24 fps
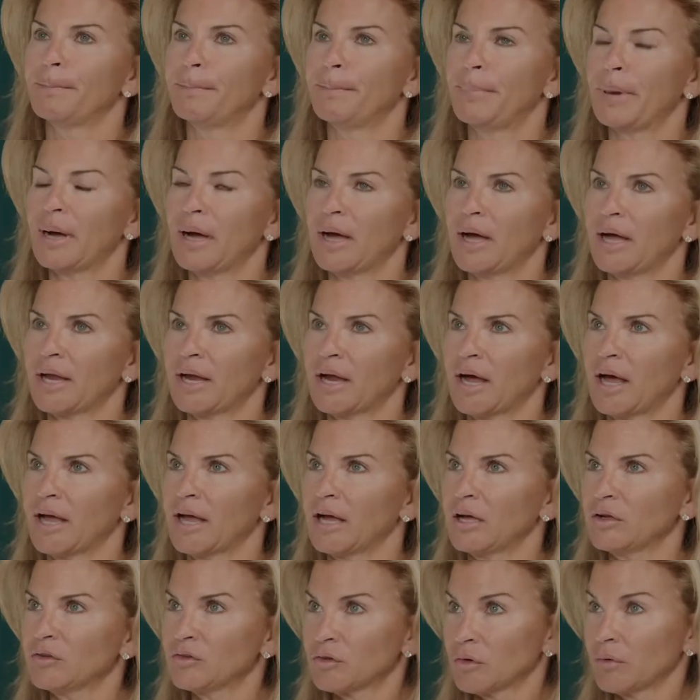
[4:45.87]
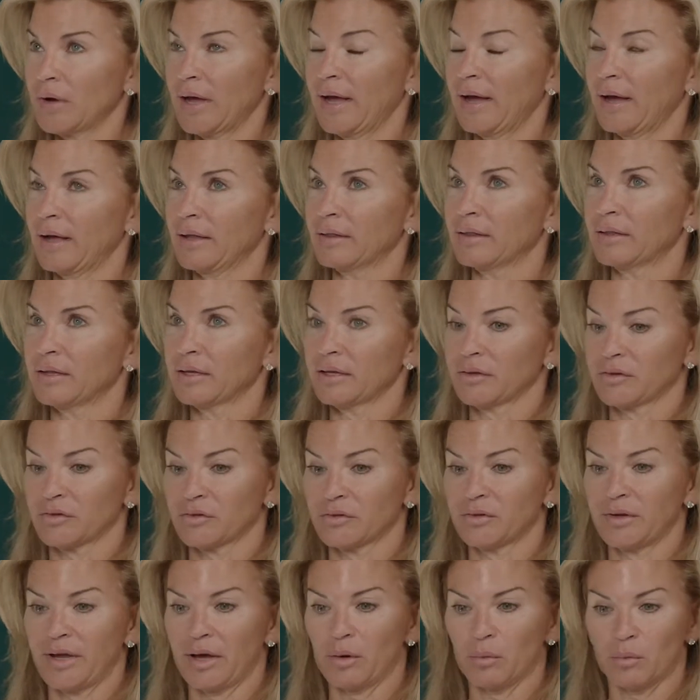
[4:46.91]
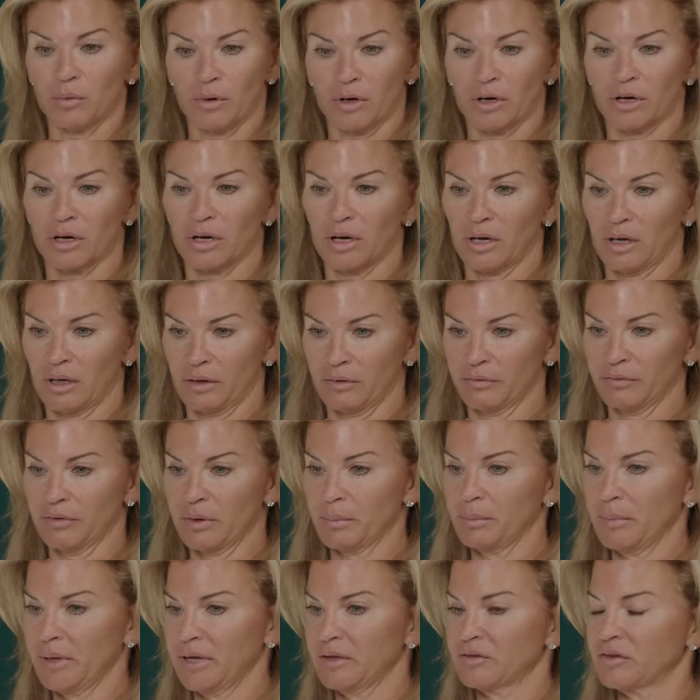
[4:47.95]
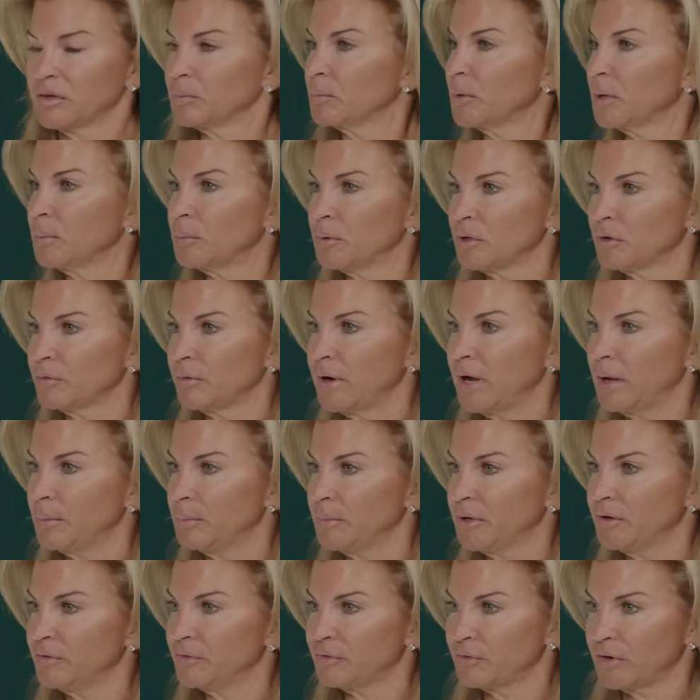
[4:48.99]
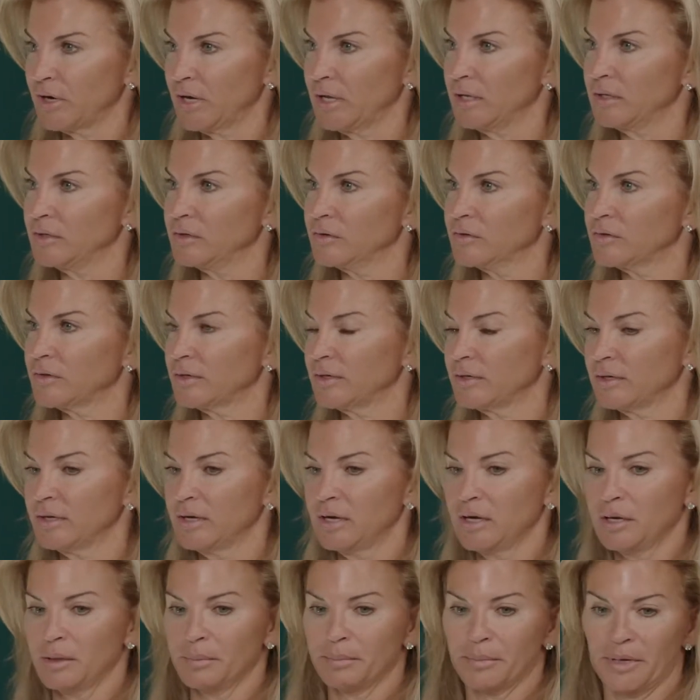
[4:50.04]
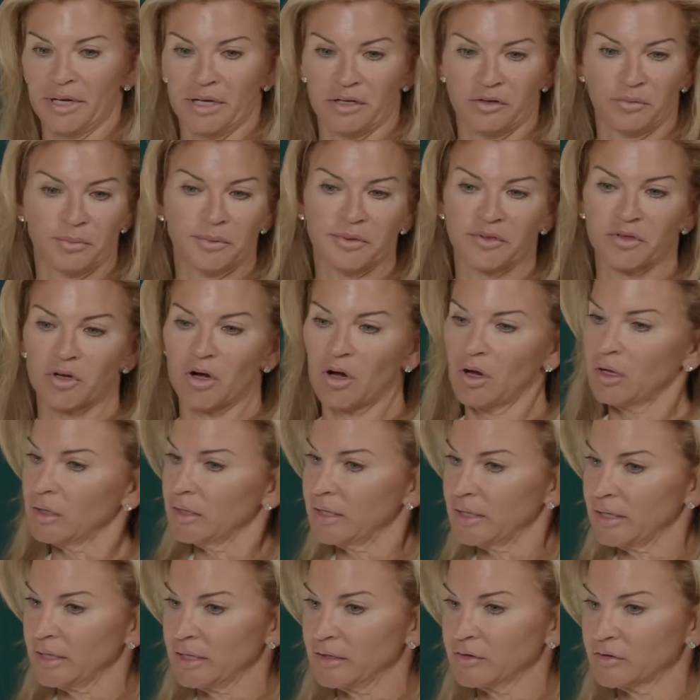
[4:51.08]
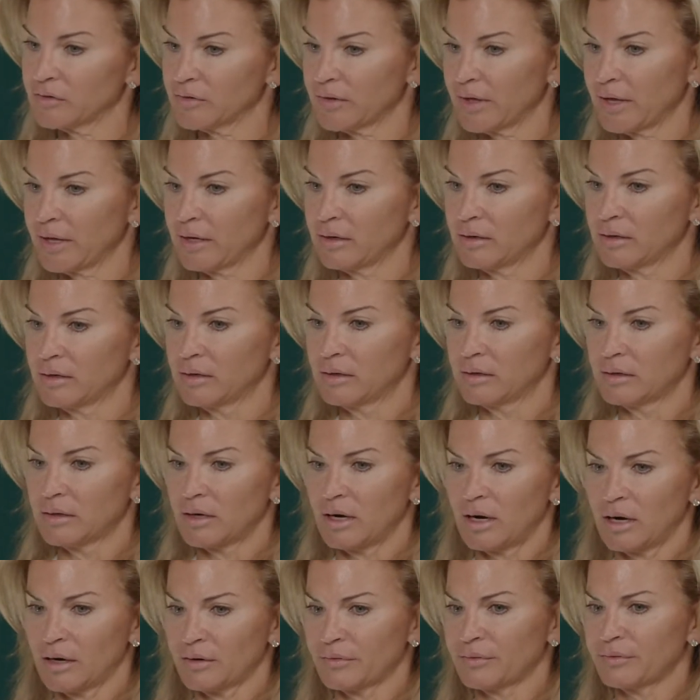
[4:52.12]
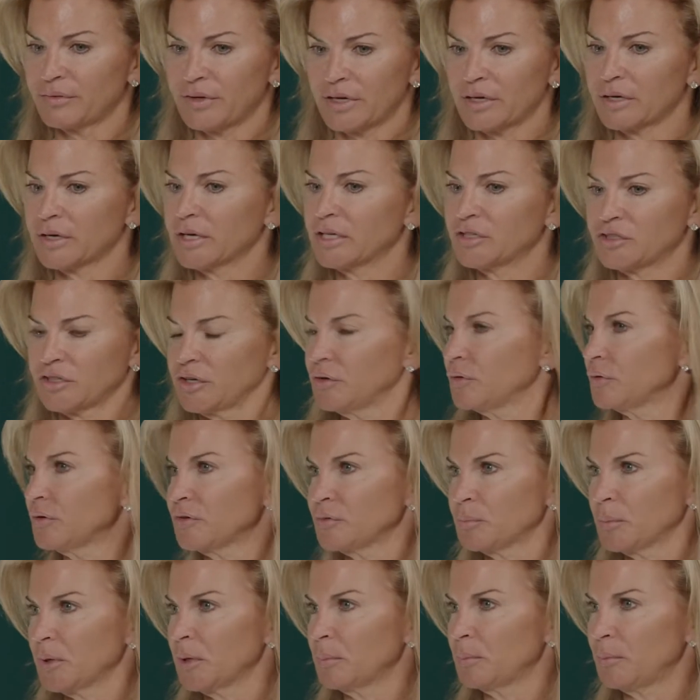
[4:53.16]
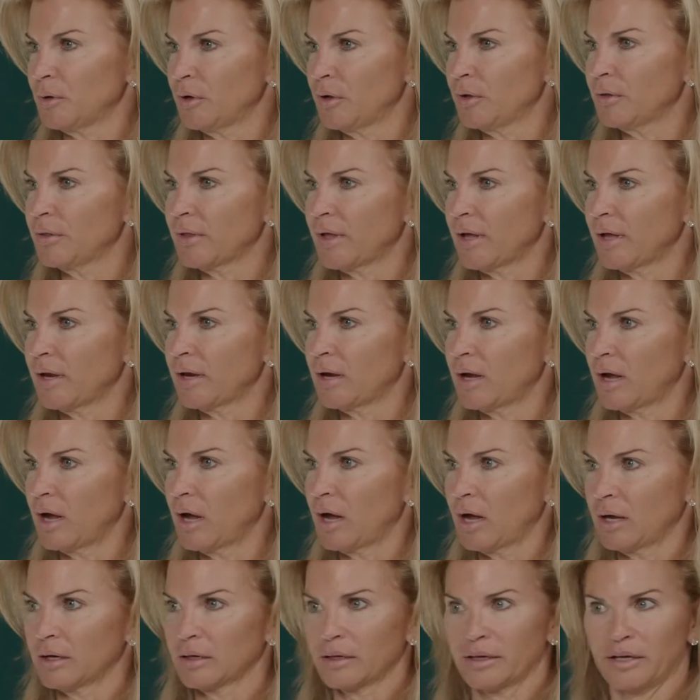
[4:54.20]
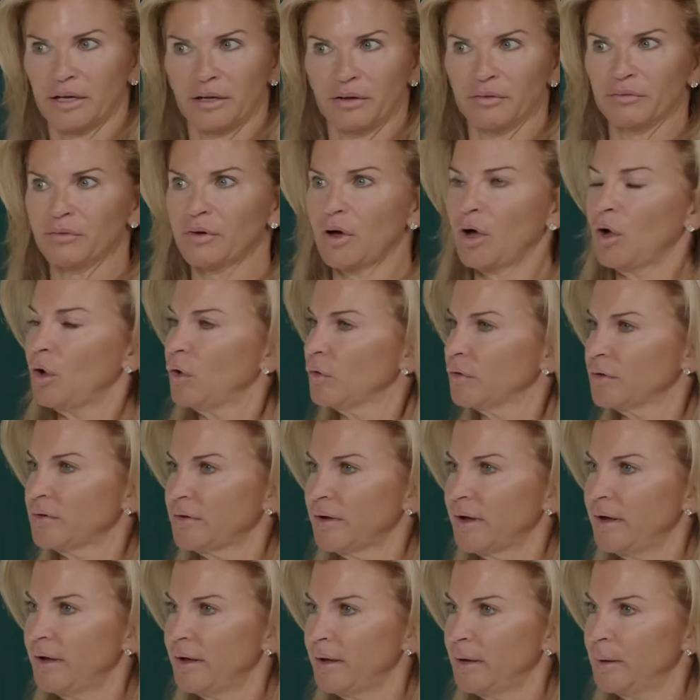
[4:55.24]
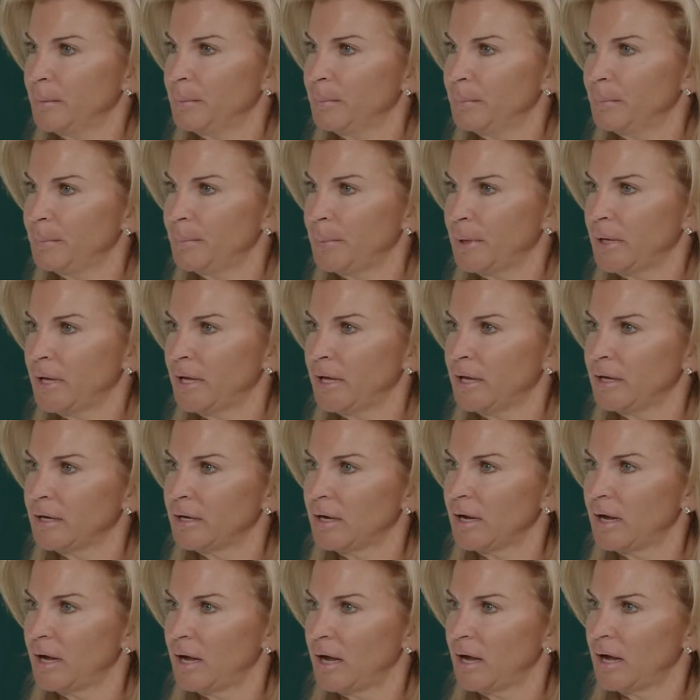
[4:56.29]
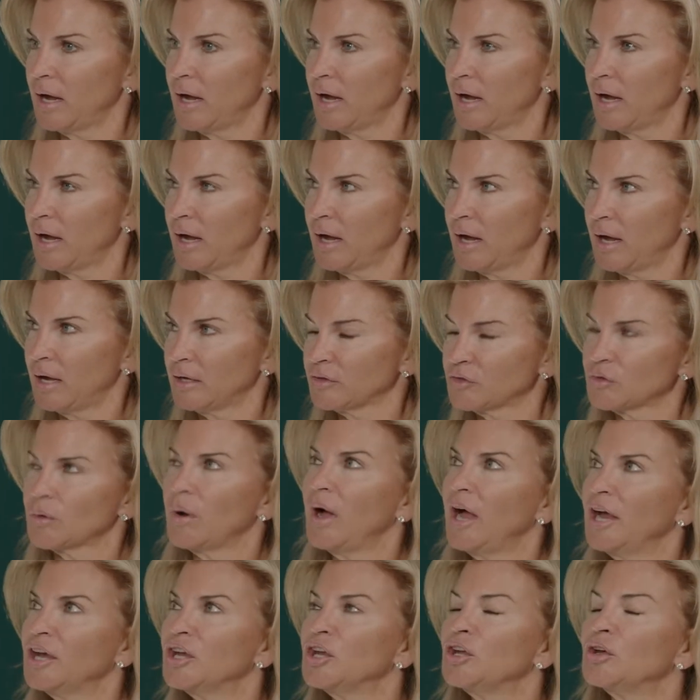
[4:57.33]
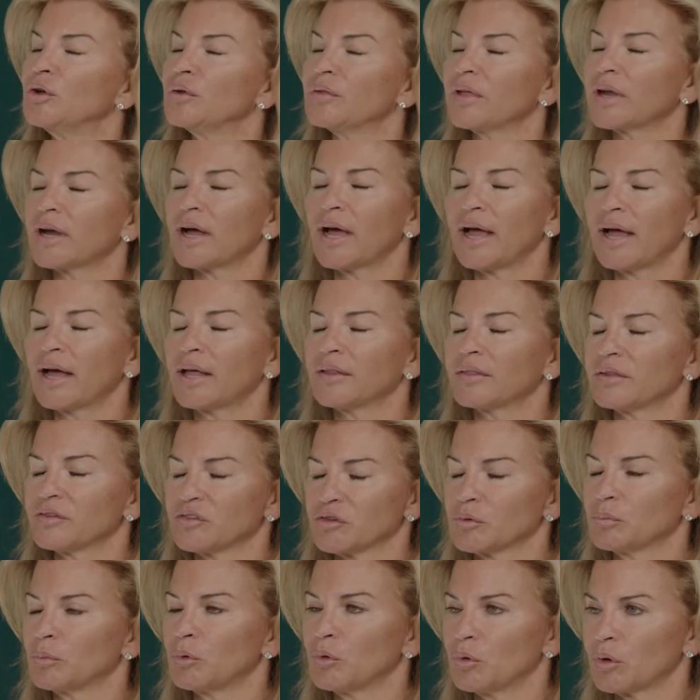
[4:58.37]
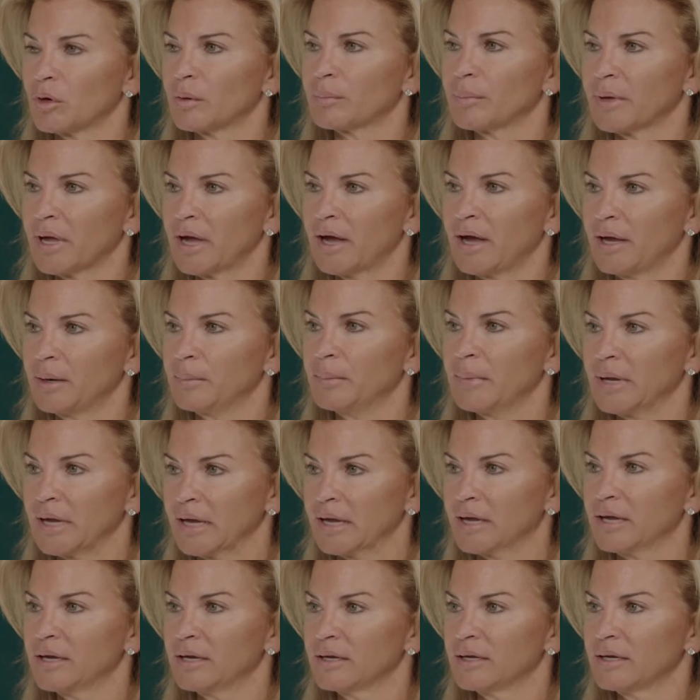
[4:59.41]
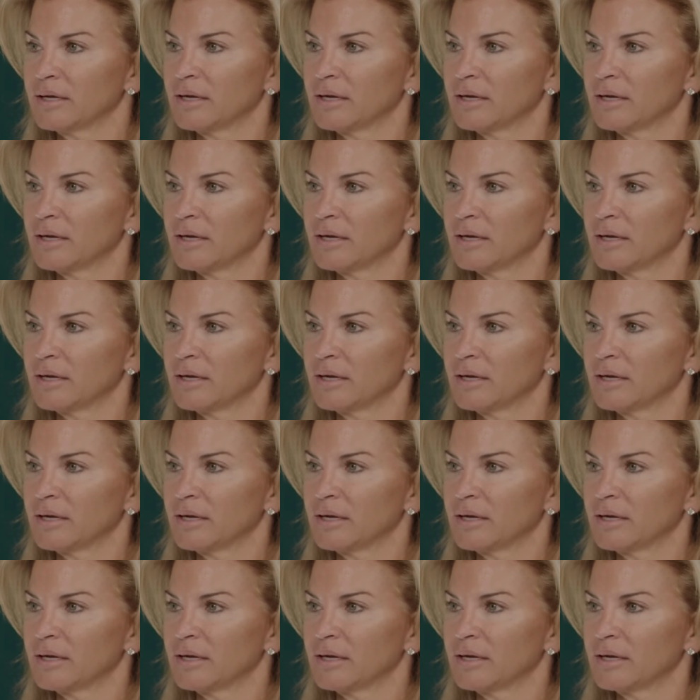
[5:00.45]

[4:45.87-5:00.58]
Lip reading: But I also had this network of amazing people around me, friends and my husband's colleagues, that are very generous people that give all the time. But so I knew that I had the support behind me